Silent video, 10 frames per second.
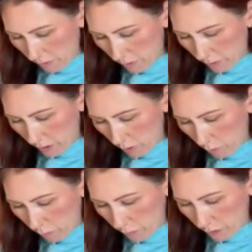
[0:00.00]
that
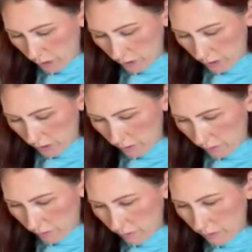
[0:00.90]
hopefully
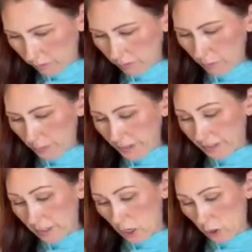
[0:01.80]
it's
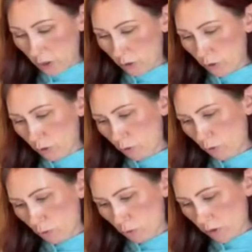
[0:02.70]
not
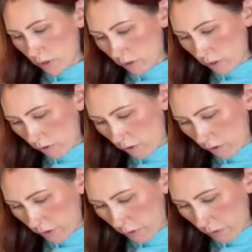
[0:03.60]
too tall.
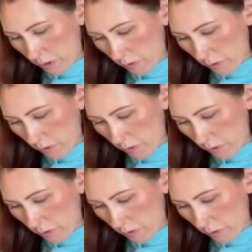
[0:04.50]
There we go.